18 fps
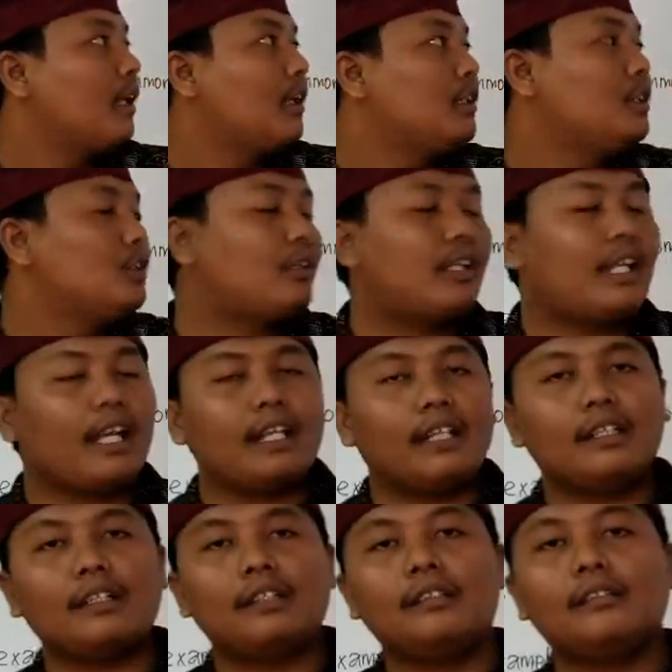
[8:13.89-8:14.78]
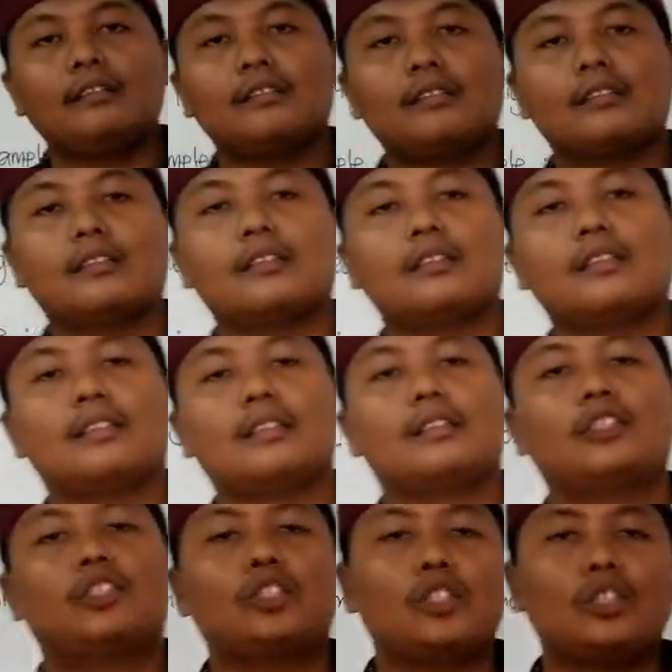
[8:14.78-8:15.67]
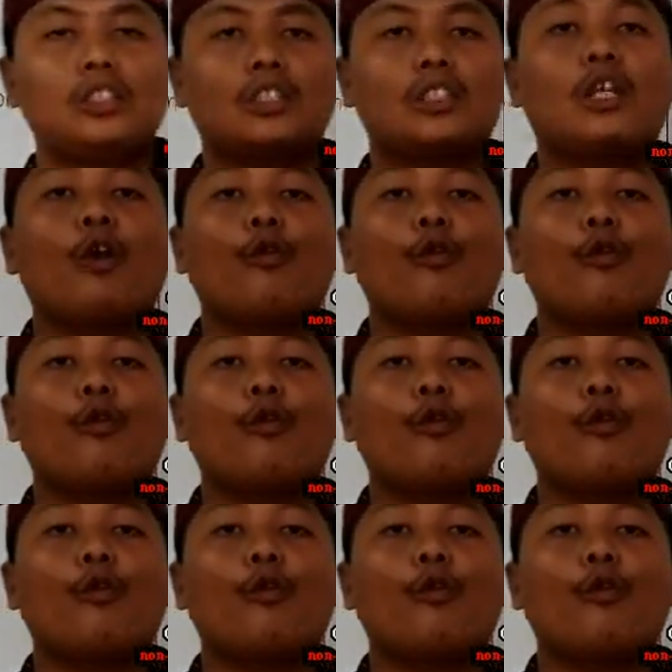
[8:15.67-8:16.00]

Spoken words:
you can choose